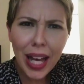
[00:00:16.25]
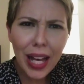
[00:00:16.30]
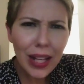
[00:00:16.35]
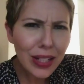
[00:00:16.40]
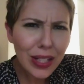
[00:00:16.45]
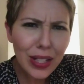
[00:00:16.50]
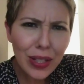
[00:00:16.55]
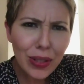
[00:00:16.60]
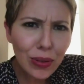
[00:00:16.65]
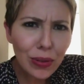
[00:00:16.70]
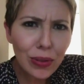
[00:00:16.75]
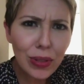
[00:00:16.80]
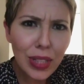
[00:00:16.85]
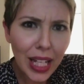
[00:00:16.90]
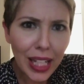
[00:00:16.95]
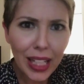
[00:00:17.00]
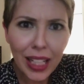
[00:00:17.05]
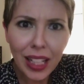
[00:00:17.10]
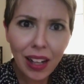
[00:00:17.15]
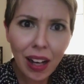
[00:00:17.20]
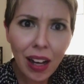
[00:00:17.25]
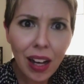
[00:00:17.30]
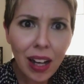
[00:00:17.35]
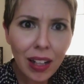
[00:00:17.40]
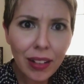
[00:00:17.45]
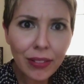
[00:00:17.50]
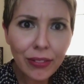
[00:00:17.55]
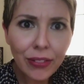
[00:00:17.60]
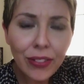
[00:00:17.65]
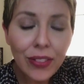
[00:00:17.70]
But how do you take it
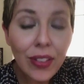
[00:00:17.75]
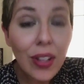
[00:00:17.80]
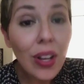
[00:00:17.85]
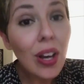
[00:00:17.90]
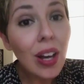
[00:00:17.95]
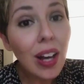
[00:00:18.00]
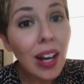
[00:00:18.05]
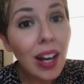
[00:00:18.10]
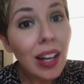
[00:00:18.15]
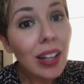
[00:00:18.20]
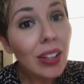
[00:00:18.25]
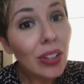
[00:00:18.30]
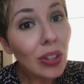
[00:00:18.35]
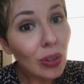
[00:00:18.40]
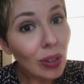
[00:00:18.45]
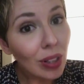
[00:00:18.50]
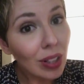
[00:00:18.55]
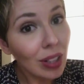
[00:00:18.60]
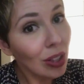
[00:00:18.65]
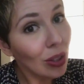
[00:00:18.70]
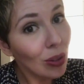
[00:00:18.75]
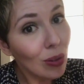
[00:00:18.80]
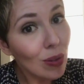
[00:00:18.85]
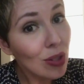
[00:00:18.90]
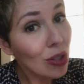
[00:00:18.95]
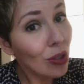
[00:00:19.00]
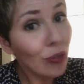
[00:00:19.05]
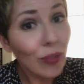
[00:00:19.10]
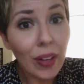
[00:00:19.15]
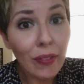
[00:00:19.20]
off? You can
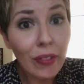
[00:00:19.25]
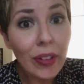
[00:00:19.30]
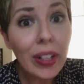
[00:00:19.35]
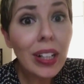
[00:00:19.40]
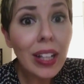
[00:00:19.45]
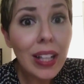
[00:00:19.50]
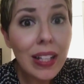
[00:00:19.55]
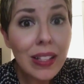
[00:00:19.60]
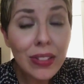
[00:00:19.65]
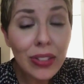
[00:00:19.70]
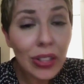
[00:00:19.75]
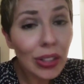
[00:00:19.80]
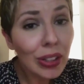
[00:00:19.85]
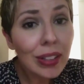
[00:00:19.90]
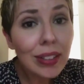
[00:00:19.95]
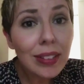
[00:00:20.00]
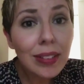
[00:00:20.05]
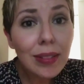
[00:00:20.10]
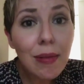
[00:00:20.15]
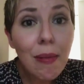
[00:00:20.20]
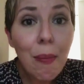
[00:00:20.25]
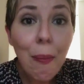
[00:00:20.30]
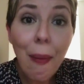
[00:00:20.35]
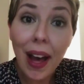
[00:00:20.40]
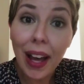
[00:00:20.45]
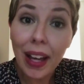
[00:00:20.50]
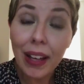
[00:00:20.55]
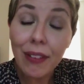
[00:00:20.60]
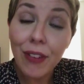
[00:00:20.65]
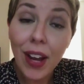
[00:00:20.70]
use your favorite cleanser.
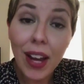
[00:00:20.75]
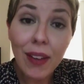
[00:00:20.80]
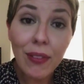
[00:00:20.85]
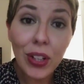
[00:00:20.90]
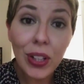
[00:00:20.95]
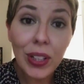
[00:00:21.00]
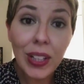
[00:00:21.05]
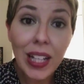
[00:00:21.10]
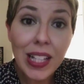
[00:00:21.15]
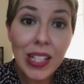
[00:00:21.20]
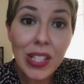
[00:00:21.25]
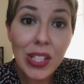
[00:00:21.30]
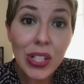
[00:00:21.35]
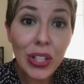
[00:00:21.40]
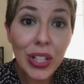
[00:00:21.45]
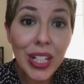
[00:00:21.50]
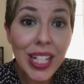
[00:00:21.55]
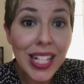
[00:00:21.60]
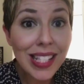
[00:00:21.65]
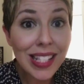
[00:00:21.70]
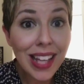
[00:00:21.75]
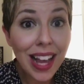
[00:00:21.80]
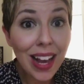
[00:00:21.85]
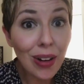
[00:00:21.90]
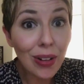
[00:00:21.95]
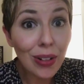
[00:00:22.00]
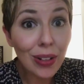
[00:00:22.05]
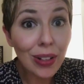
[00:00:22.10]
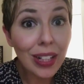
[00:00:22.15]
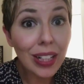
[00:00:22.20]
My favorite cleanser is
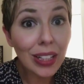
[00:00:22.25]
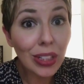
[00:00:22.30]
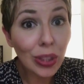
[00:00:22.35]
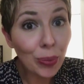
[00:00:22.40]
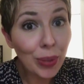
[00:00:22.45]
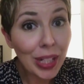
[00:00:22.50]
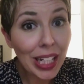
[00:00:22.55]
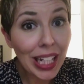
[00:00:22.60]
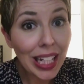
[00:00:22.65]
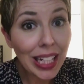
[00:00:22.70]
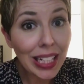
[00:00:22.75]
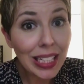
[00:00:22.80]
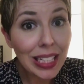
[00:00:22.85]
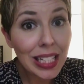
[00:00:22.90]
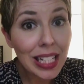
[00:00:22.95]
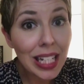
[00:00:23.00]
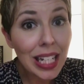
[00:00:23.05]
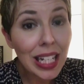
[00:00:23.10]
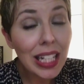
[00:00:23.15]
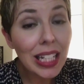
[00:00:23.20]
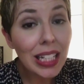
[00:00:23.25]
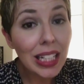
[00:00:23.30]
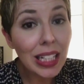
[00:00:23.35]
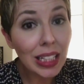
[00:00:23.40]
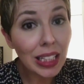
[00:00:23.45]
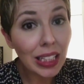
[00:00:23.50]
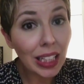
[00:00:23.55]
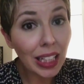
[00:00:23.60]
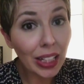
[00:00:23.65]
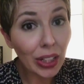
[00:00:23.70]
our Illuminate
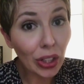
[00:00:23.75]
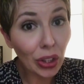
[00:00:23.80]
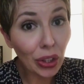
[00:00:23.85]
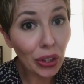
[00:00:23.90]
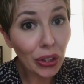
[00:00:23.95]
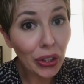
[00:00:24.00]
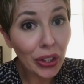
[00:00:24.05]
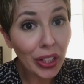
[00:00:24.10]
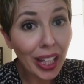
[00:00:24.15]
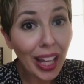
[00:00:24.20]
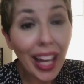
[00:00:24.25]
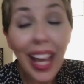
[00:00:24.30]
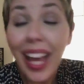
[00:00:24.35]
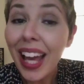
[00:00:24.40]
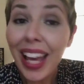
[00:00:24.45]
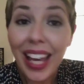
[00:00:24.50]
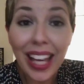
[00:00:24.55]
Clear.